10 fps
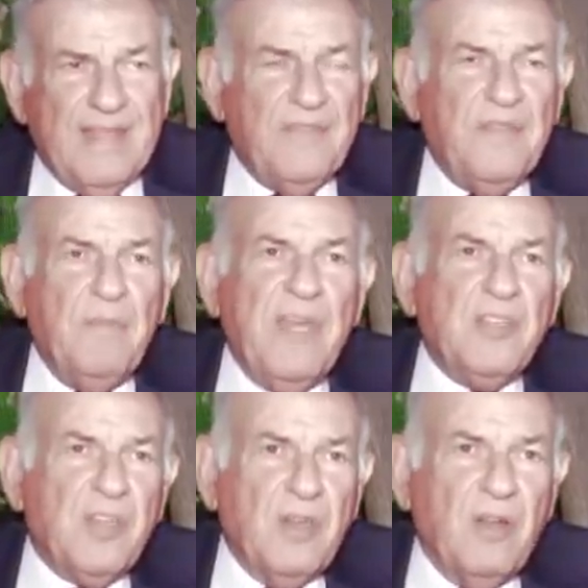
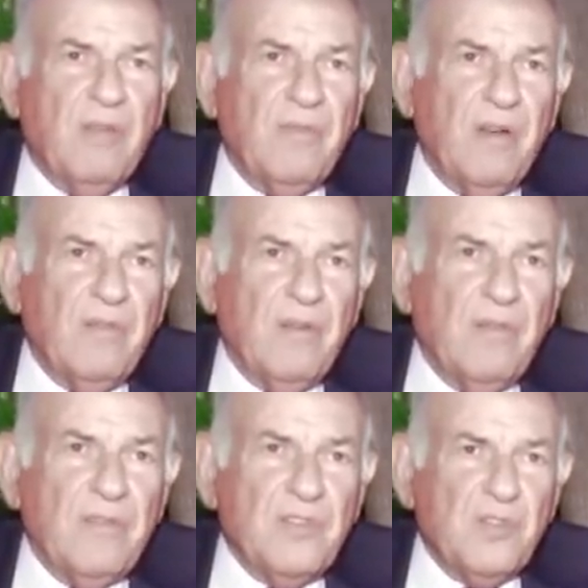defamation
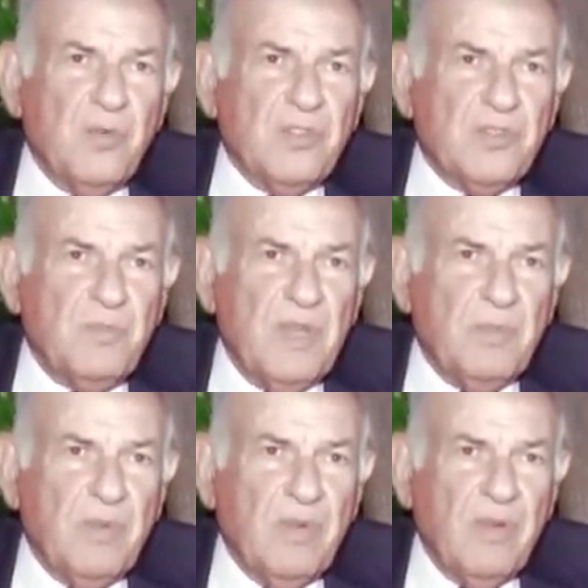of the Jewish
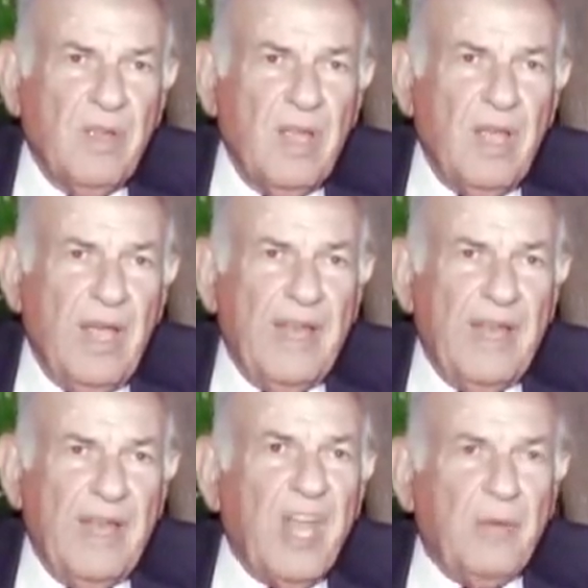people
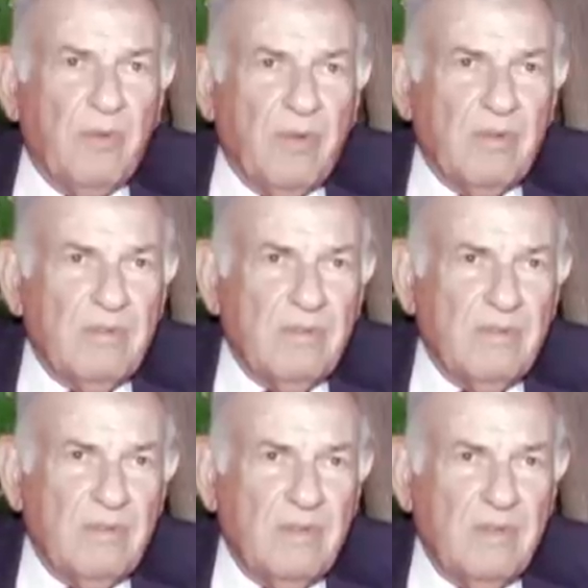in general.
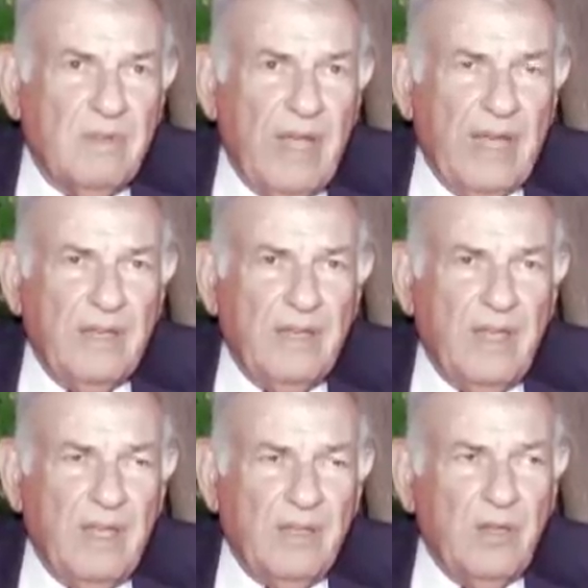And
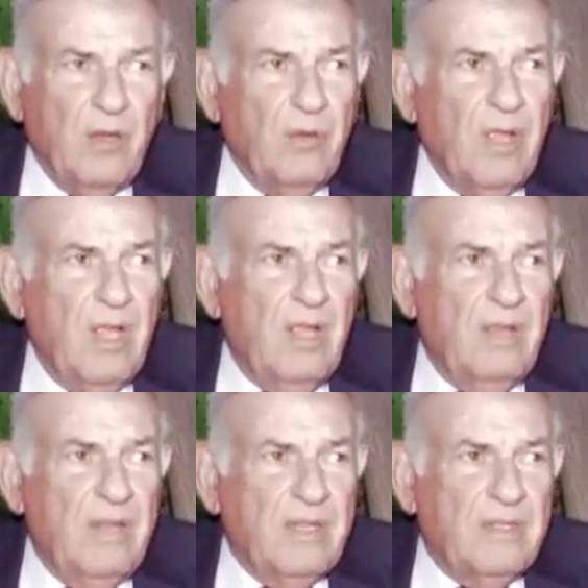you know
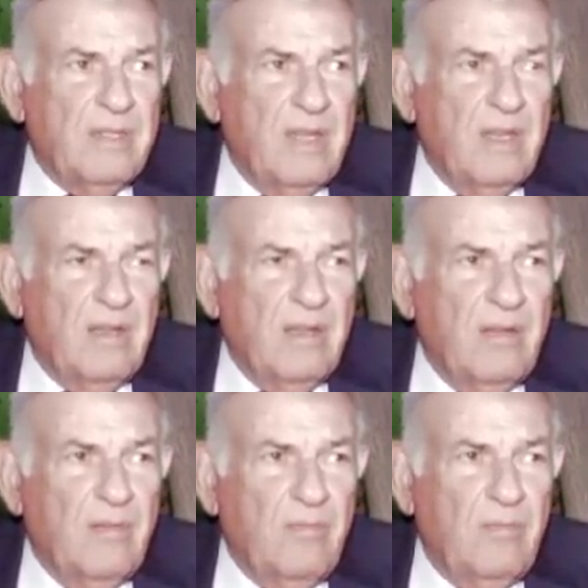that
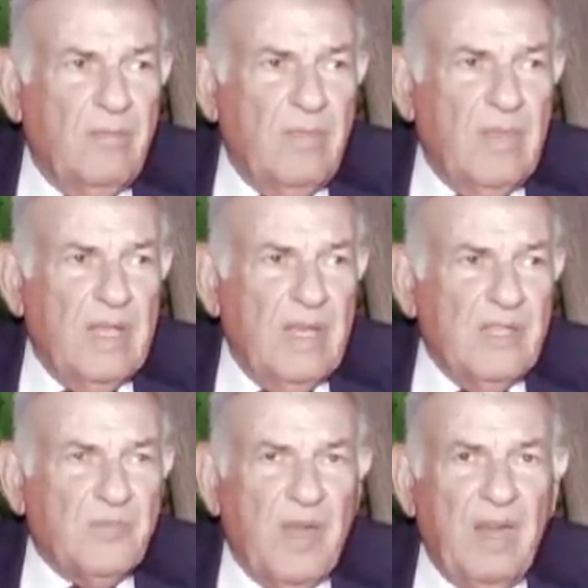
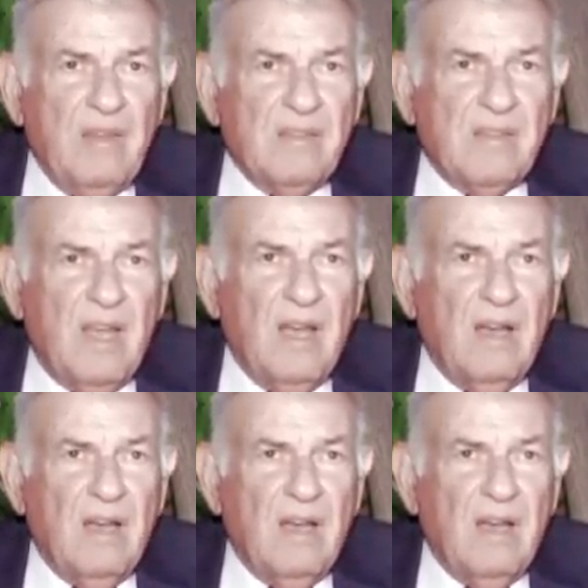Israelis
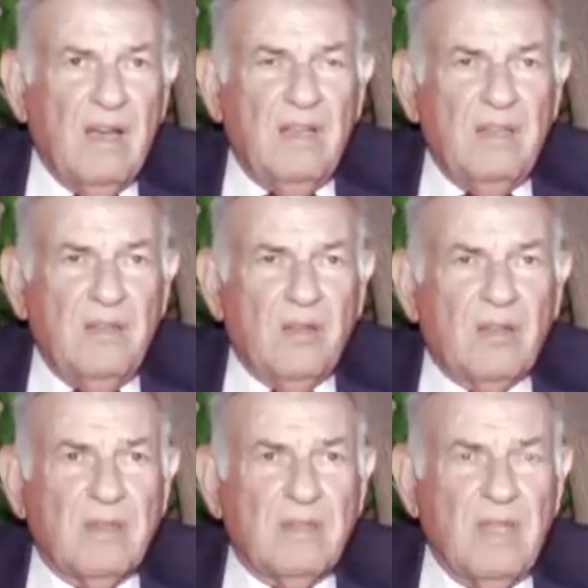are
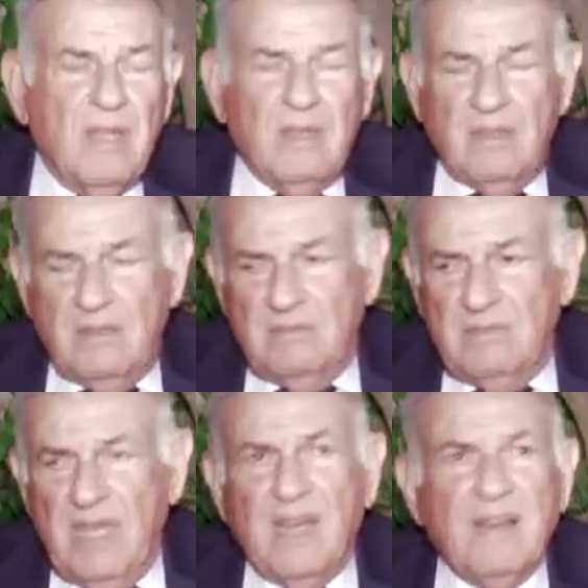not
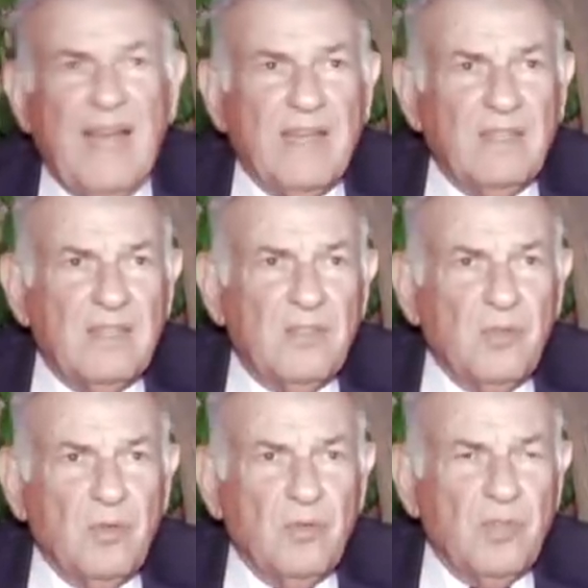inclined
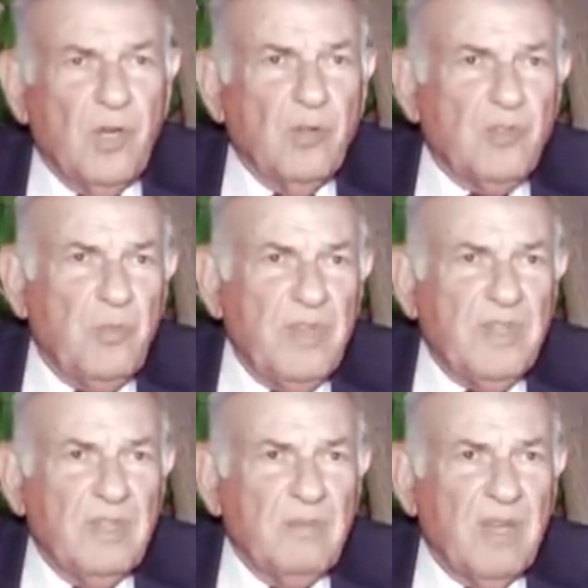to go to
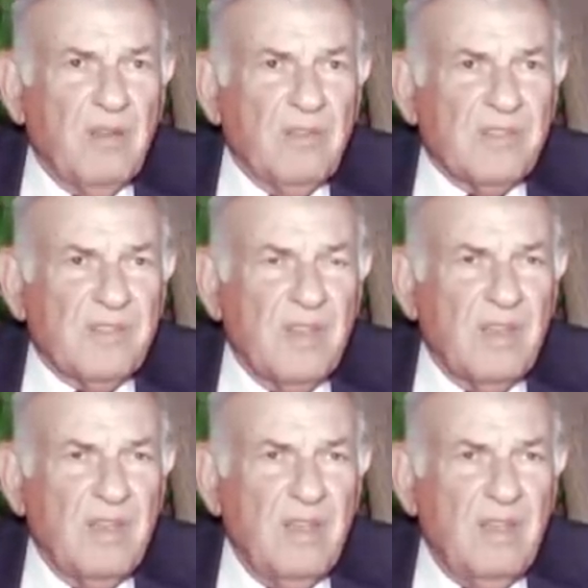Britain because
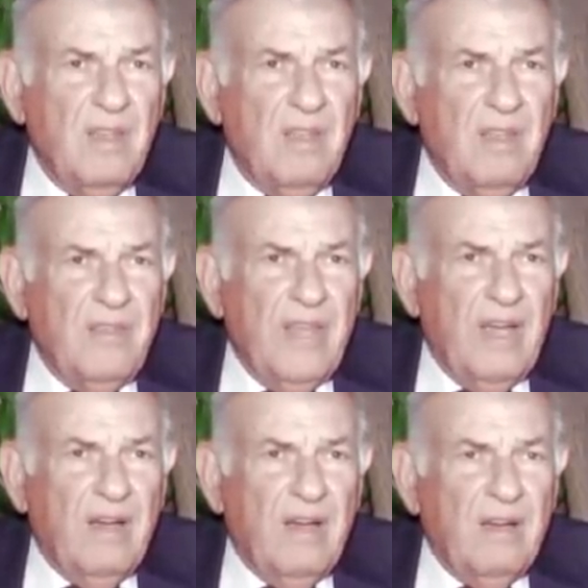they
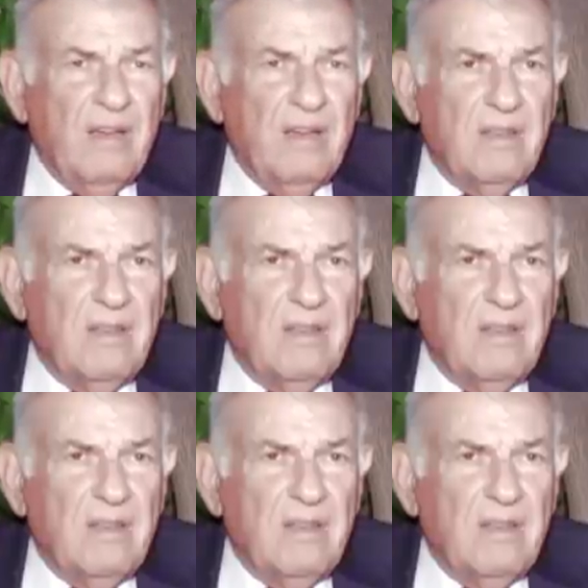are